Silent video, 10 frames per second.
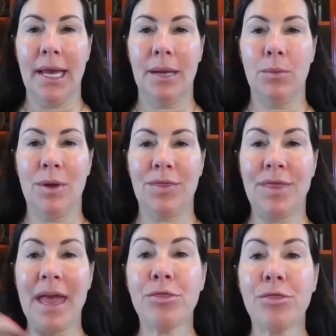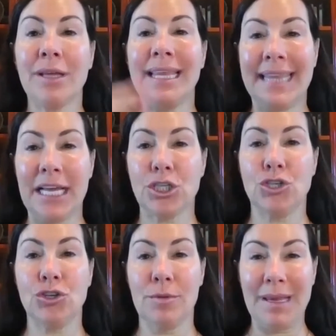in what they thought that they should
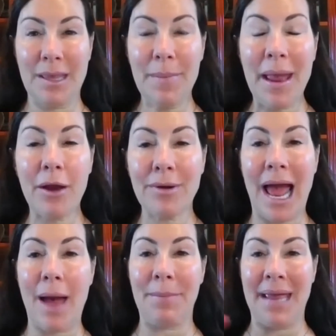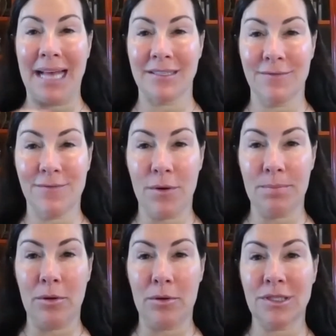do to make the parent happy, as
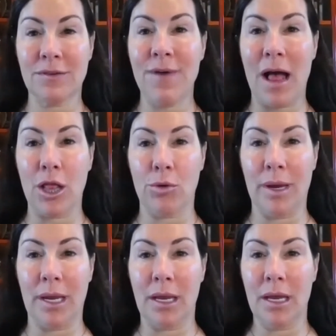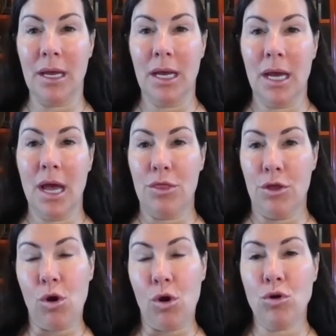opposed to following
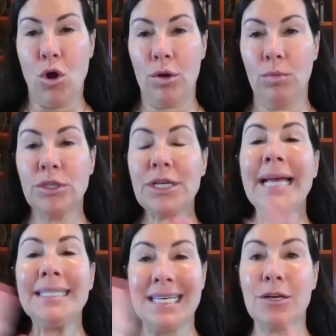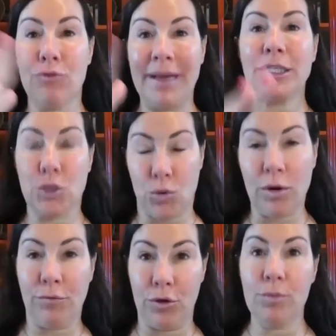their own heart, which ends in a great
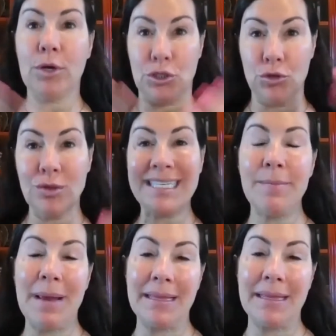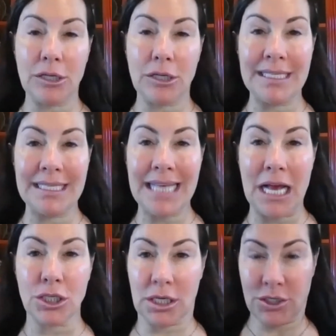story for you because you did make that transition.